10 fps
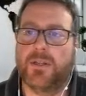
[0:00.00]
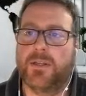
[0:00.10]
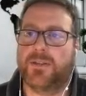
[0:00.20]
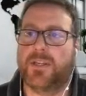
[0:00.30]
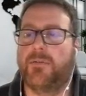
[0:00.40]

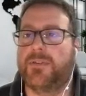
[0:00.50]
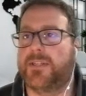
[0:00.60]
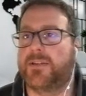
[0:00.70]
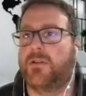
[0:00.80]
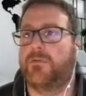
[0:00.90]

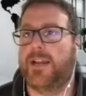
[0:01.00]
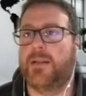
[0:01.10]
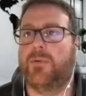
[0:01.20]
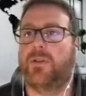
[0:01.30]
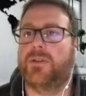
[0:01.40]
services are
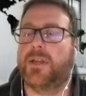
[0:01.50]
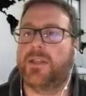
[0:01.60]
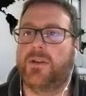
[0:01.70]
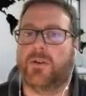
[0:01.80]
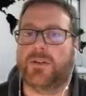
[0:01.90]
available and
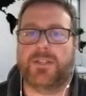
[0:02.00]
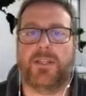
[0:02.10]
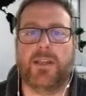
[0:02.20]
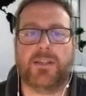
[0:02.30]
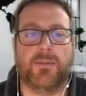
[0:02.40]
your existing
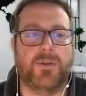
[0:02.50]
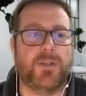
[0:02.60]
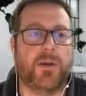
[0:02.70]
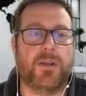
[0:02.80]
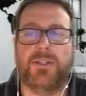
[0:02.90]
customers
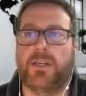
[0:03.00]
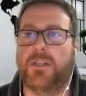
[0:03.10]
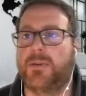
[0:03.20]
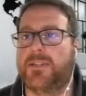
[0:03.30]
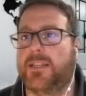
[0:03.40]
are continuing to
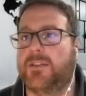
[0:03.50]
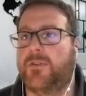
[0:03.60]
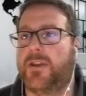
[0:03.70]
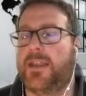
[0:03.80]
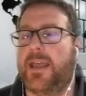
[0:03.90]
be
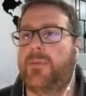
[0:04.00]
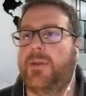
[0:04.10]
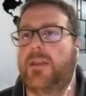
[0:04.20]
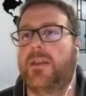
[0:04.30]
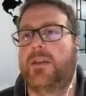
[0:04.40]
satisfied and happy.